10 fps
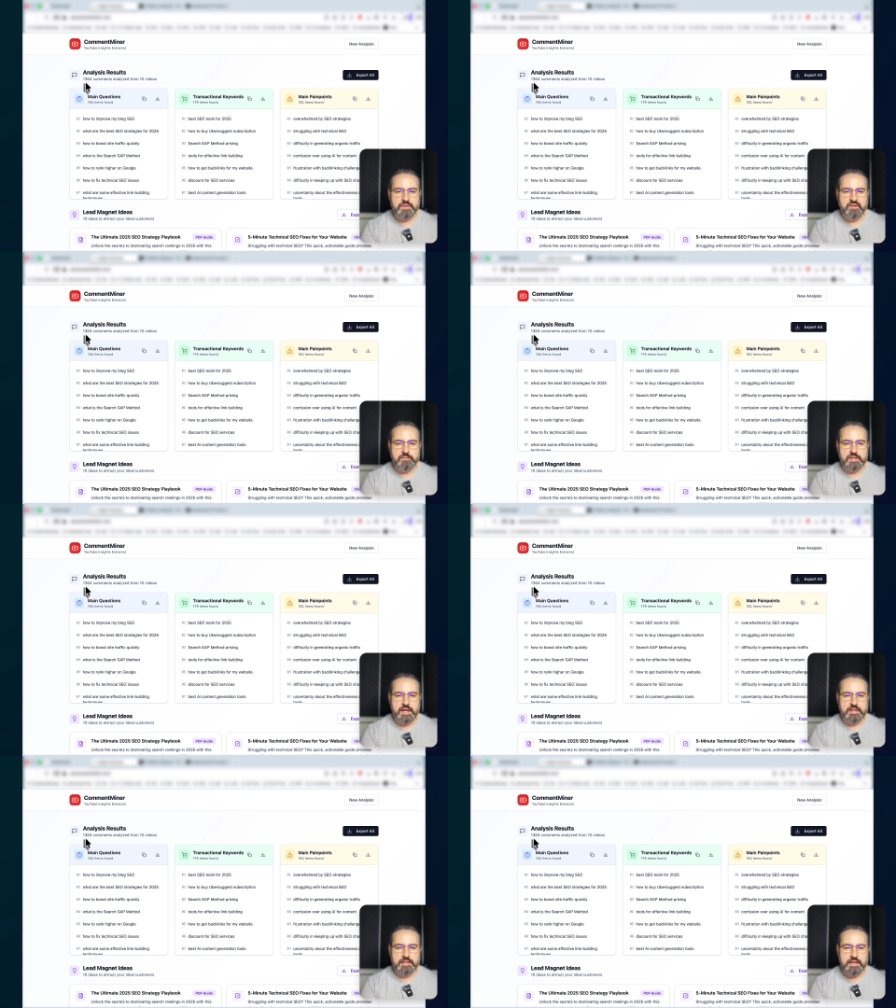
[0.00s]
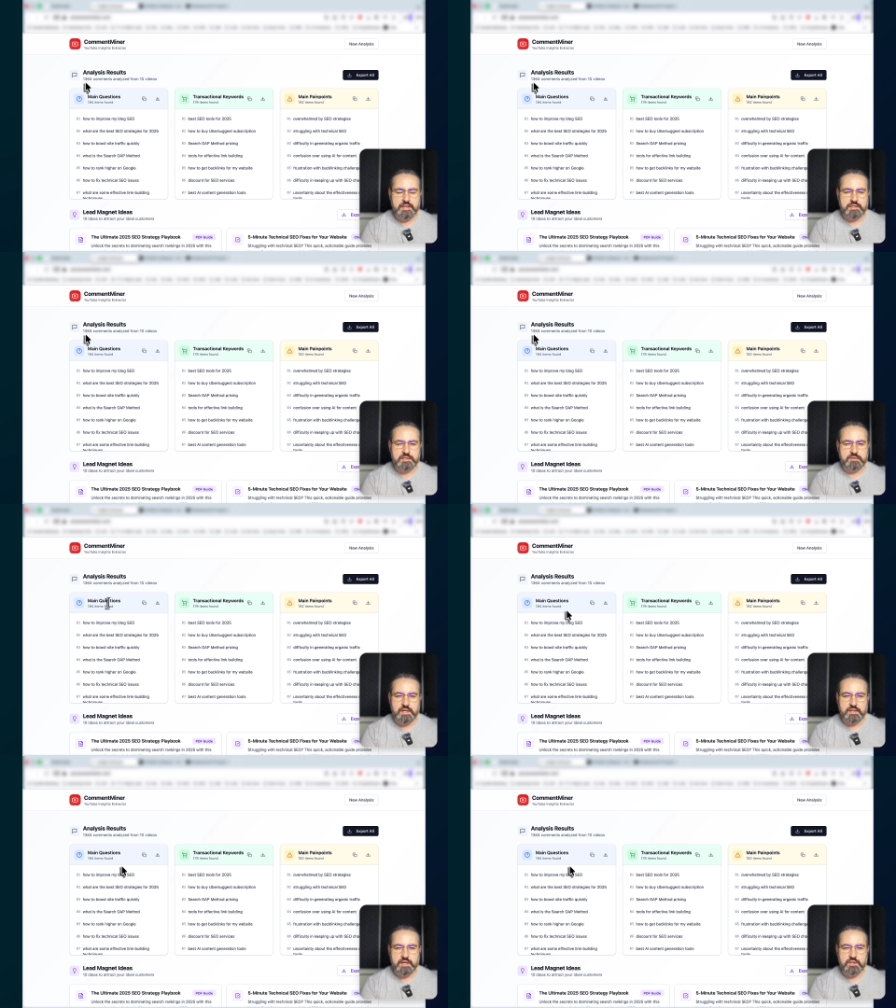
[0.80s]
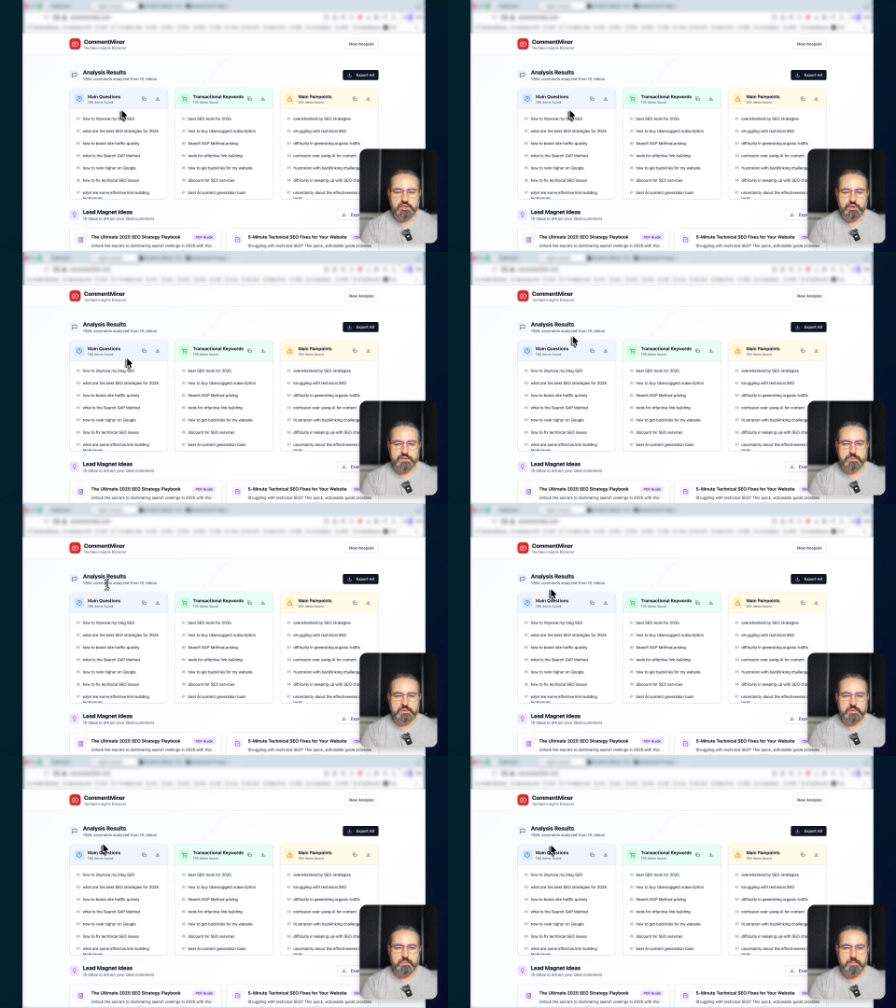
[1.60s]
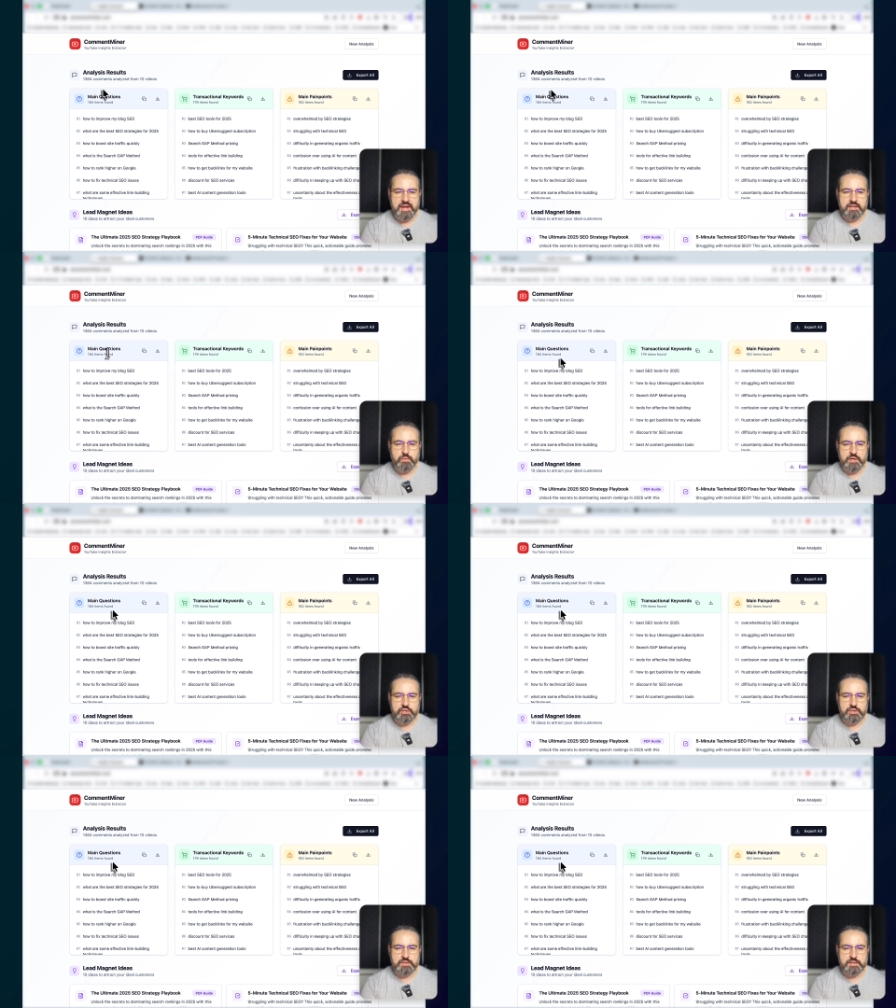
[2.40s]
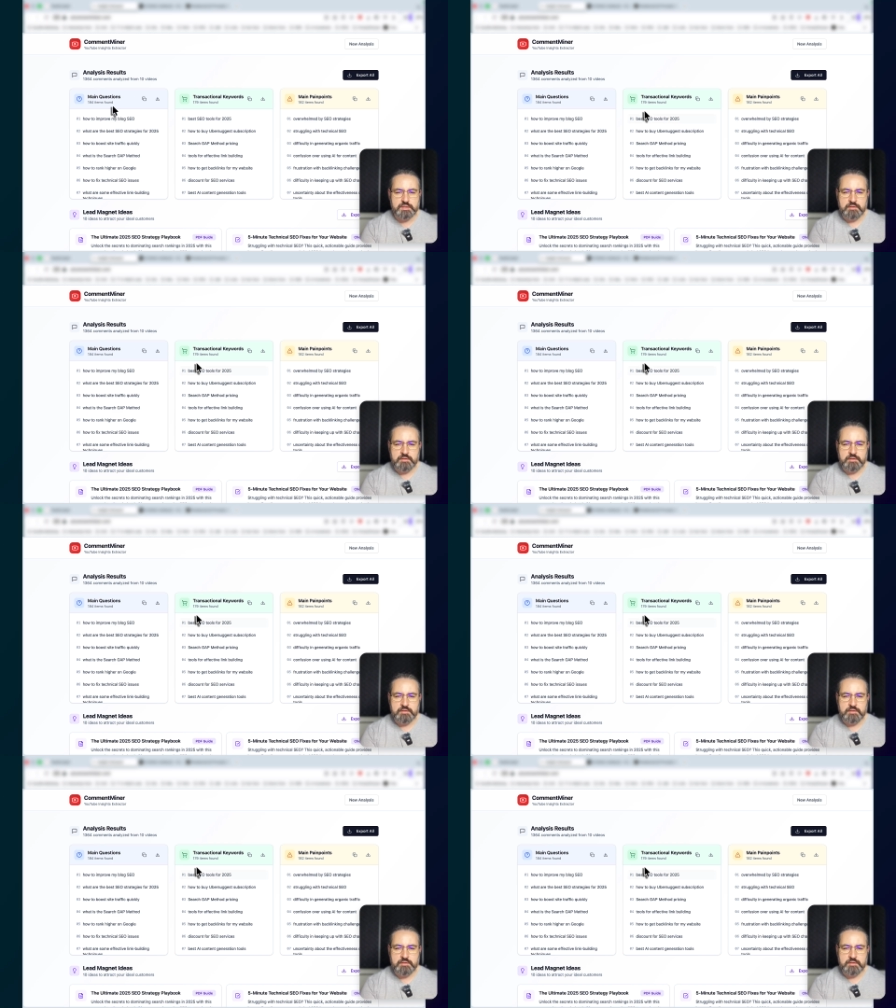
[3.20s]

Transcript: have been analyzed. We had a choice between main questions,